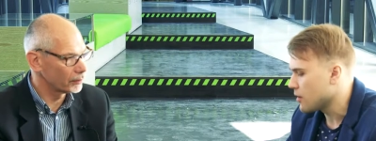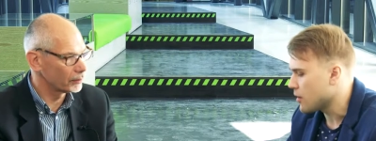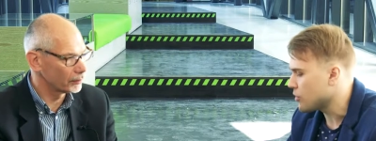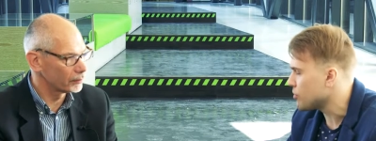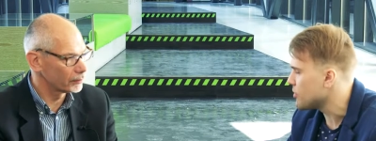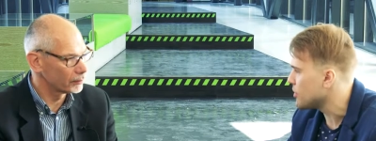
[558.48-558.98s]

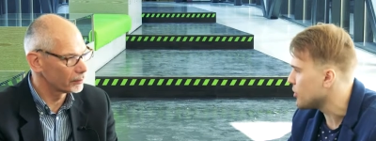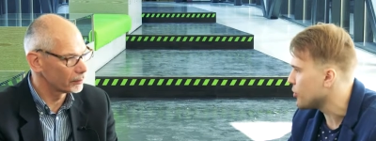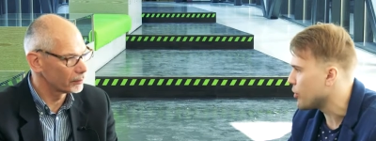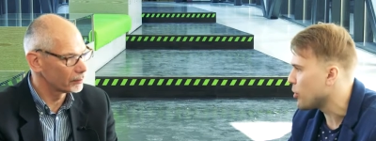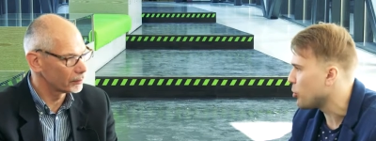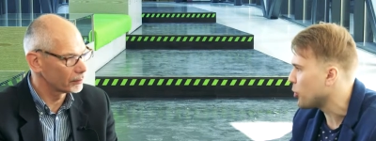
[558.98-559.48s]
Speaker 1: countries in
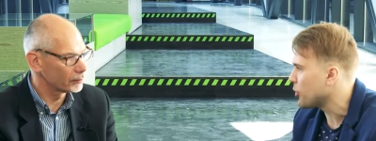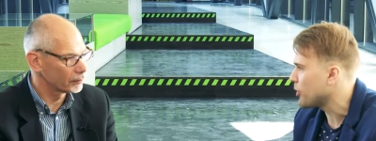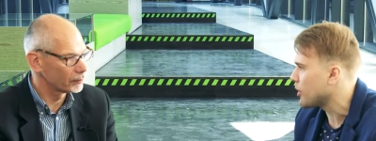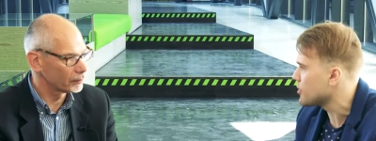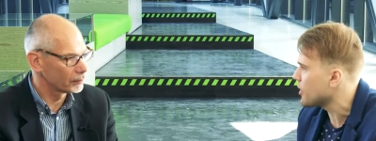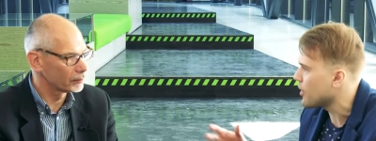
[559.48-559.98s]
Europe or
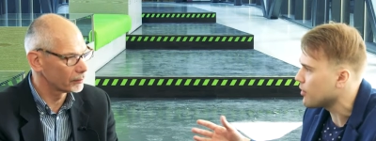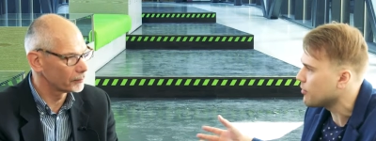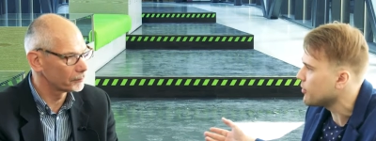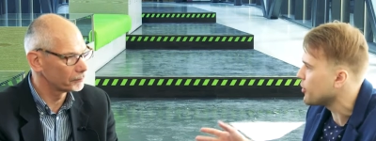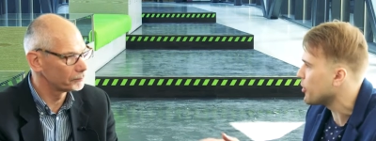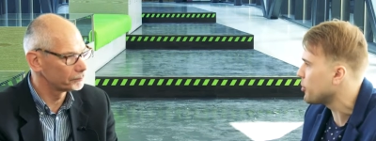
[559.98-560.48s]
outside
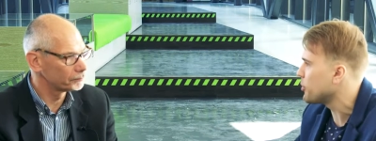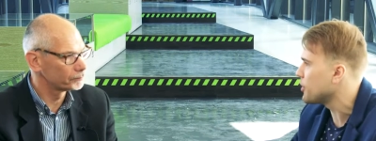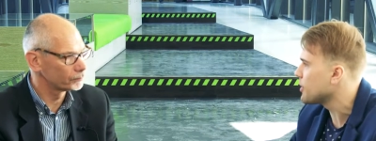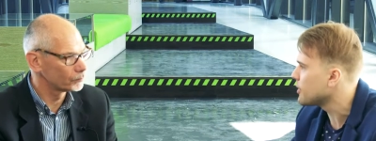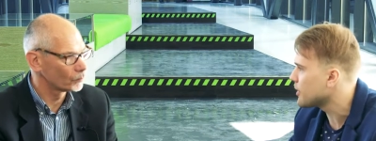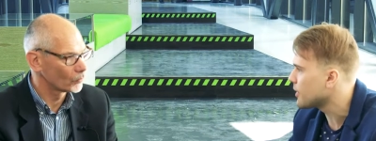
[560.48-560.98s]
of Europe
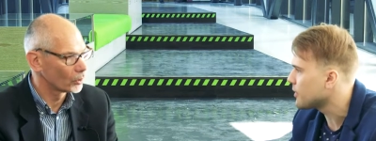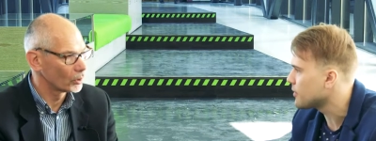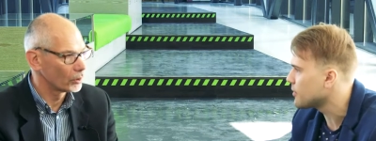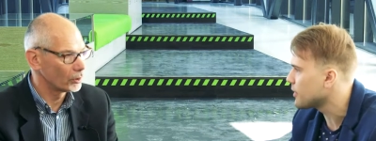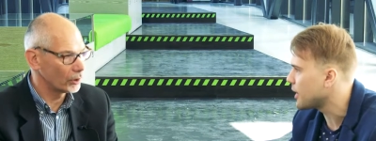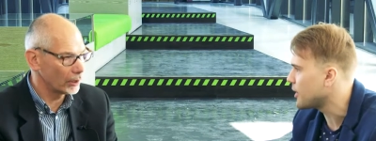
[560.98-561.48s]

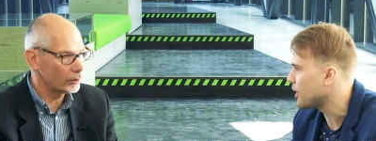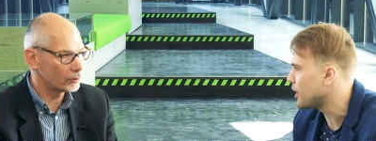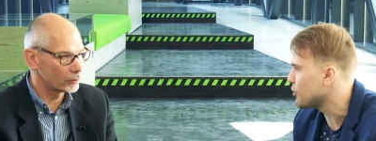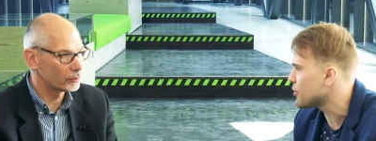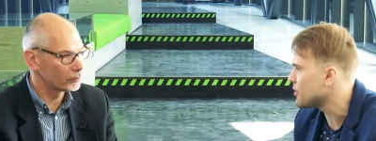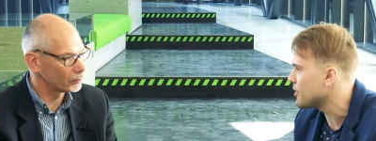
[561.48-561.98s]
getting yeah.
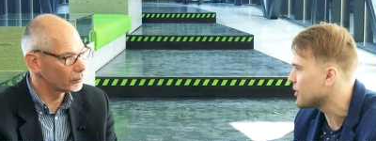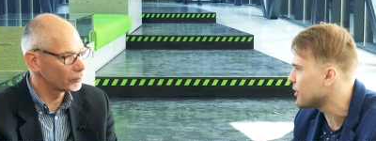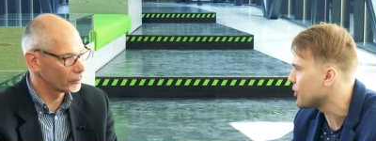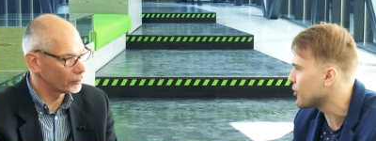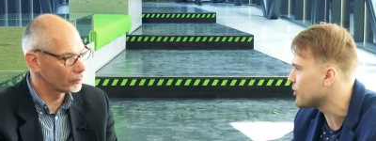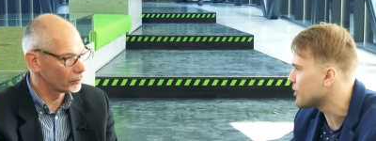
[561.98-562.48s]
interested
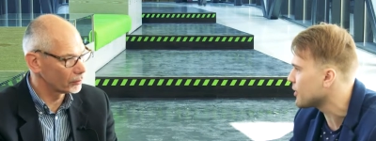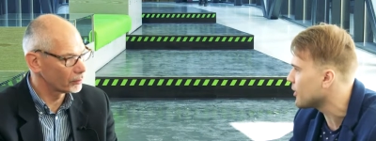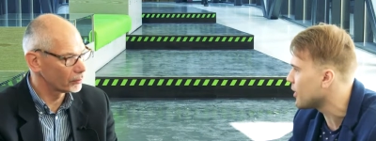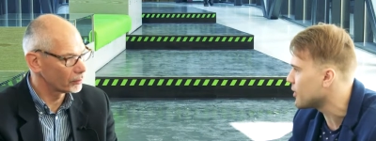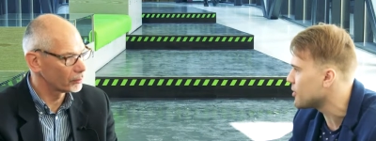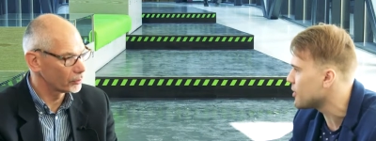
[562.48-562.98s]
in your
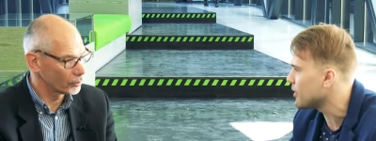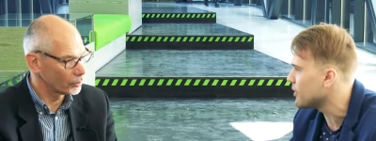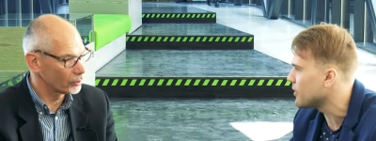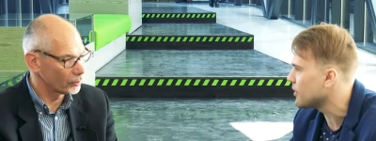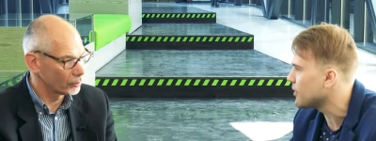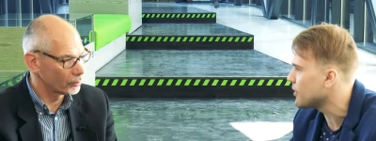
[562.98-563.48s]
technology
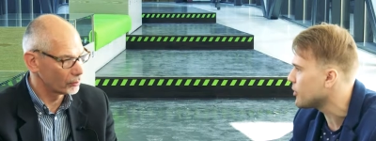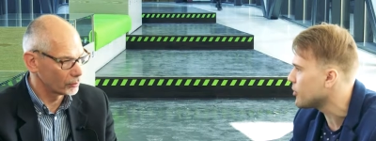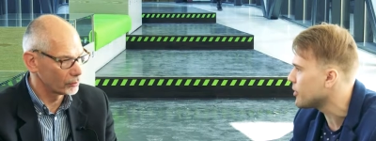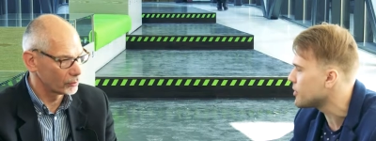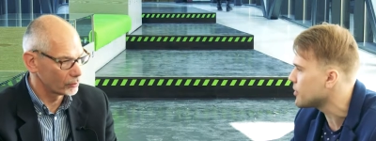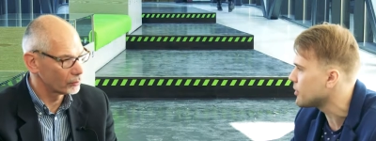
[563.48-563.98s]
and uh, your
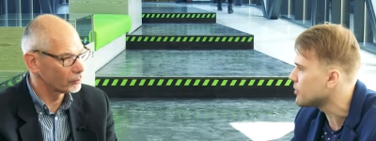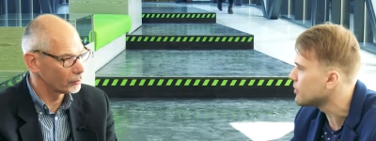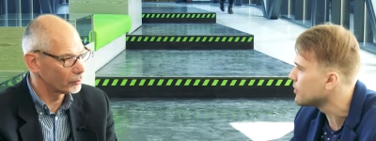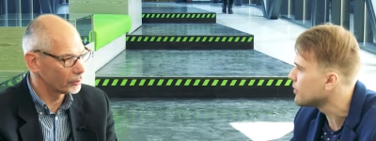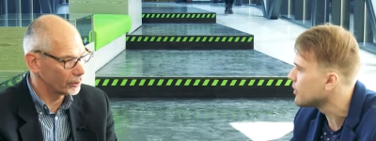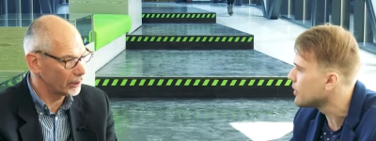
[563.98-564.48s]
research?
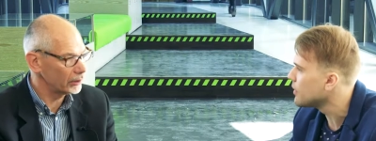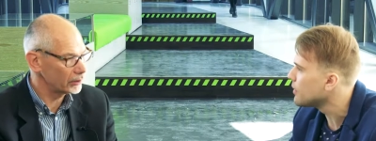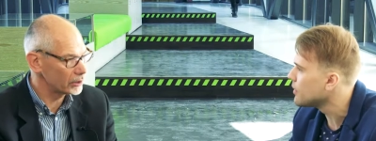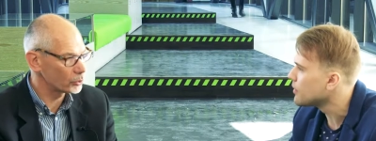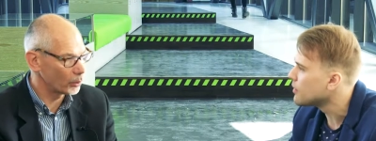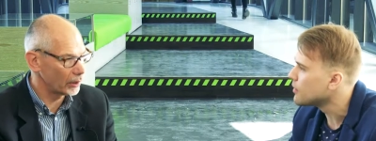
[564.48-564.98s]
Speaker 2: Yeah,
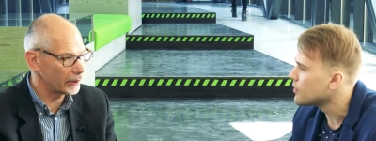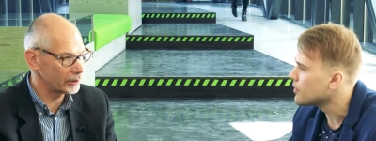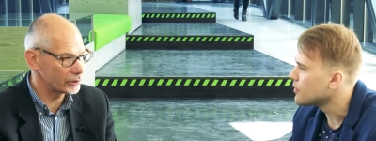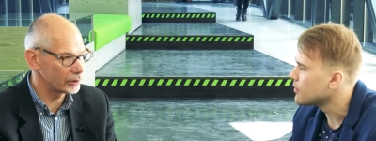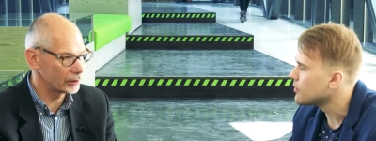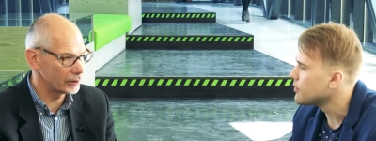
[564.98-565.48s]
there's
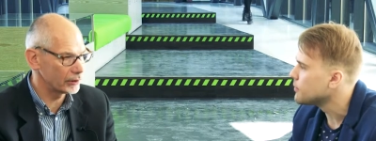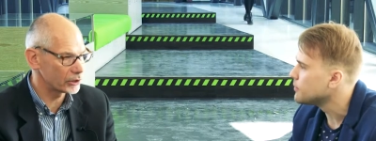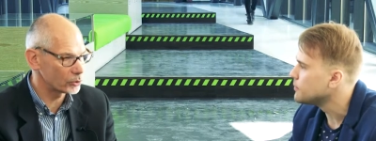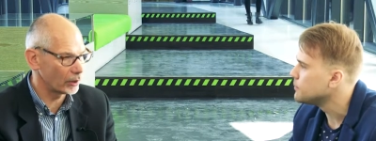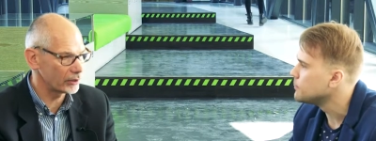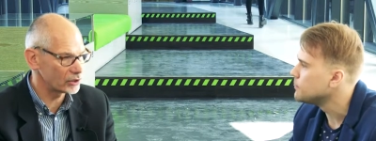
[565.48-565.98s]
quite uh,
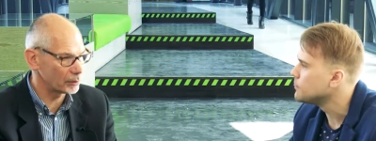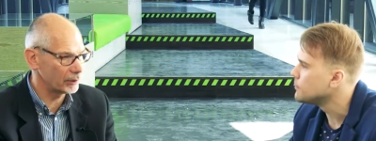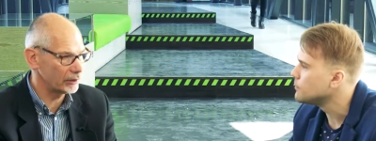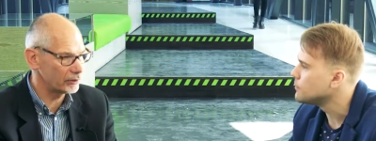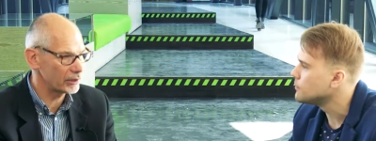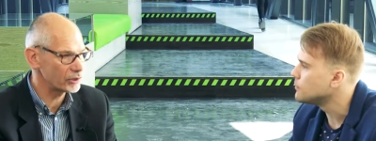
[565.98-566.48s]
there's quite
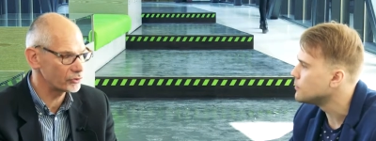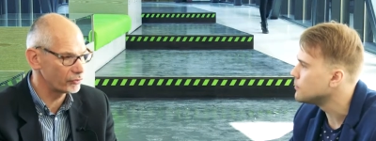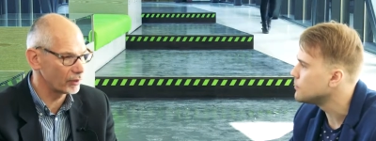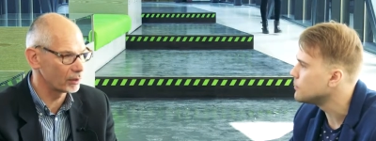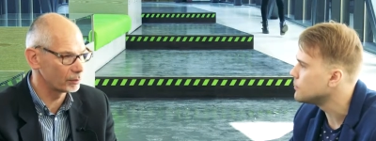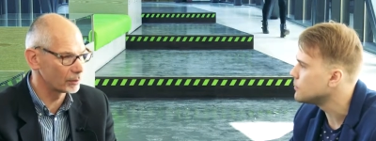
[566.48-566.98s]
some interest
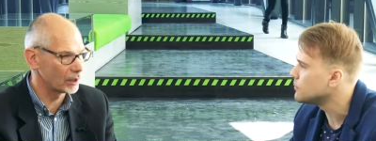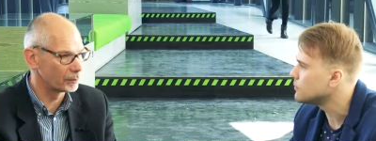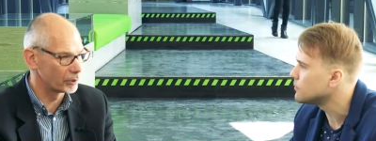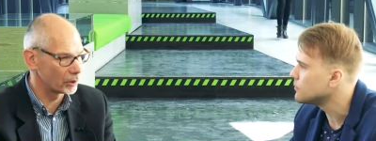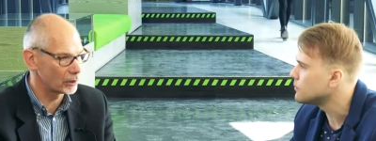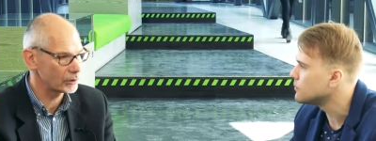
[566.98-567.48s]
from
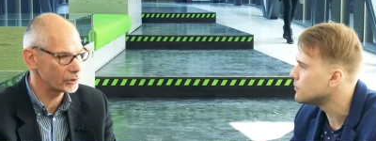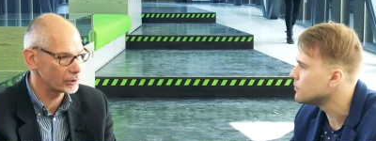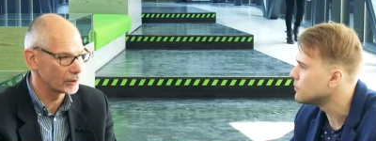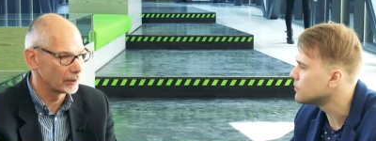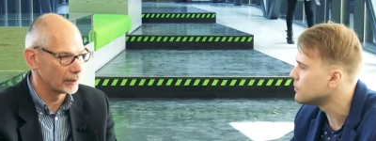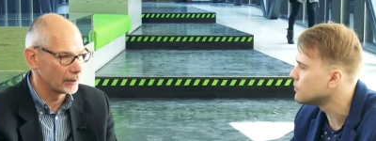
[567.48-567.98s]
abroad
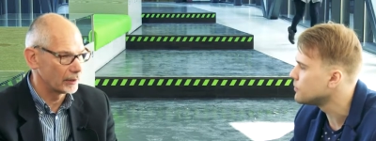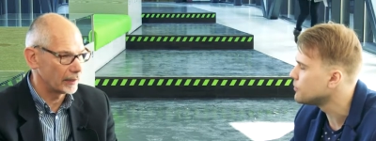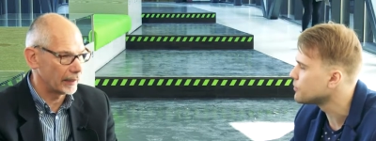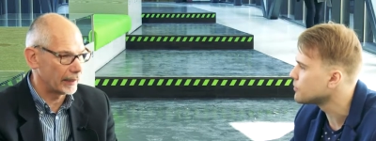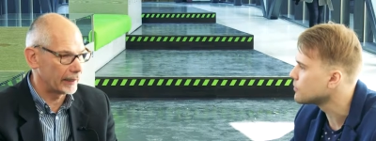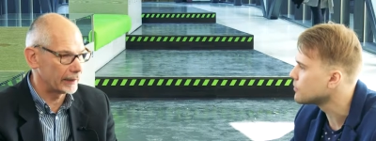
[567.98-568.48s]

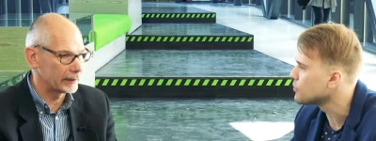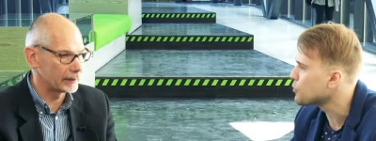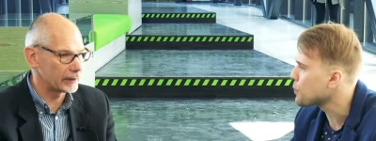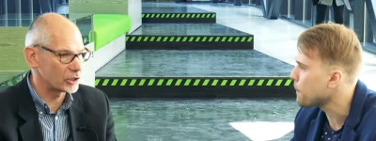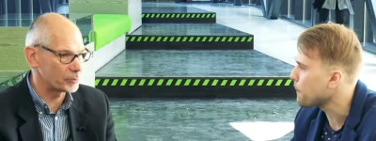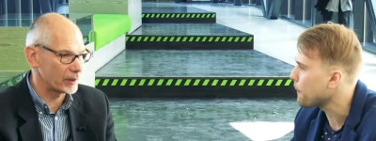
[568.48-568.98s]

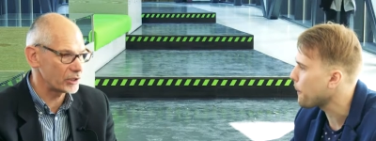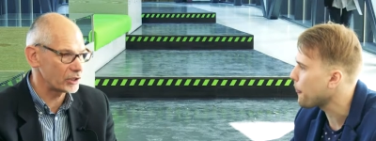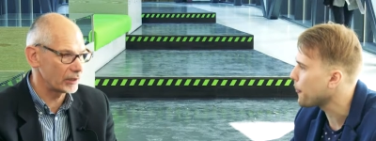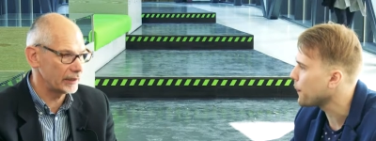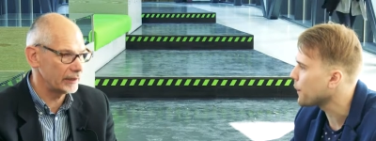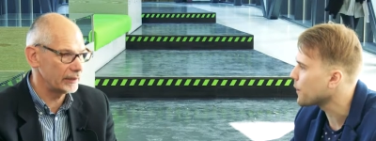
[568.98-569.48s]
and
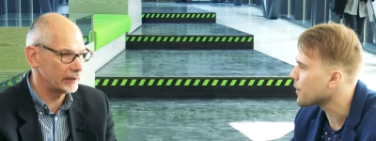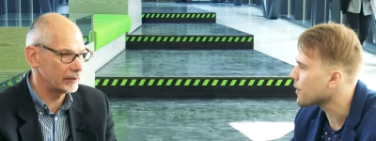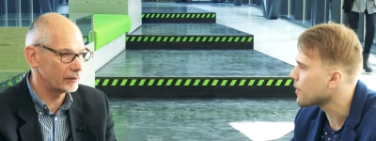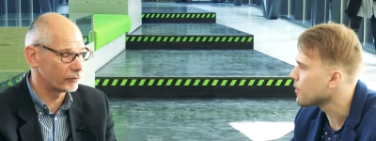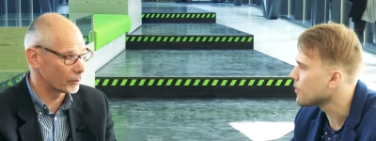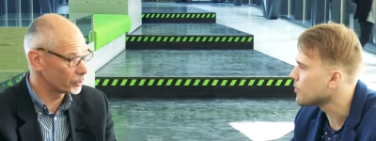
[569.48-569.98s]

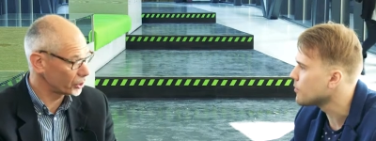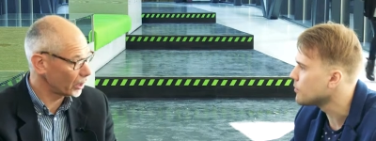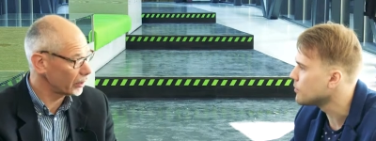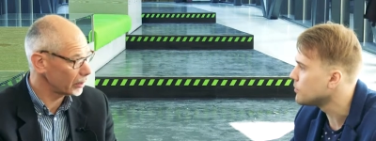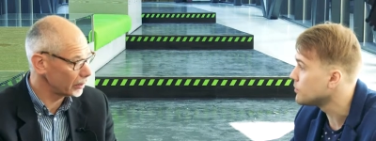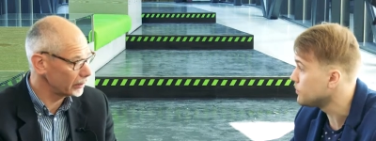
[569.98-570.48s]
especially from China